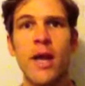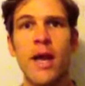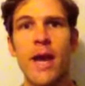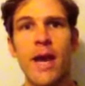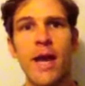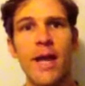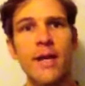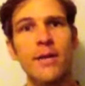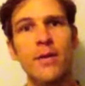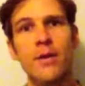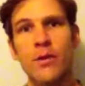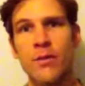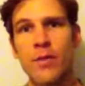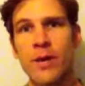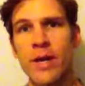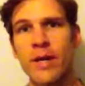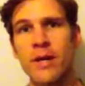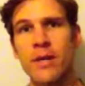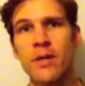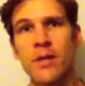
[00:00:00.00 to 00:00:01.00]
and
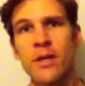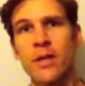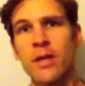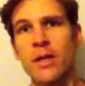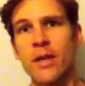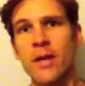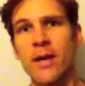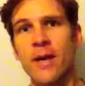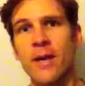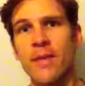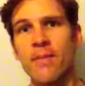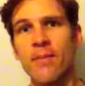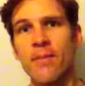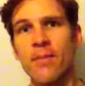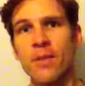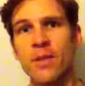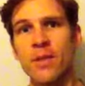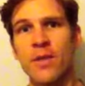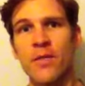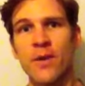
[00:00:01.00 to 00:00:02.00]
around the
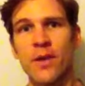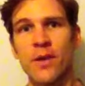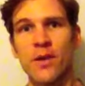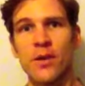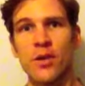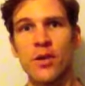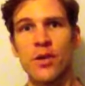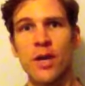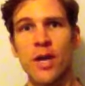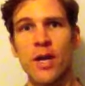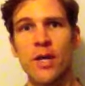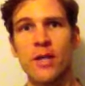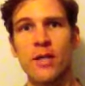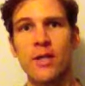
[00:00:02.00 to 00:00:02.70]
Pacific and Australia.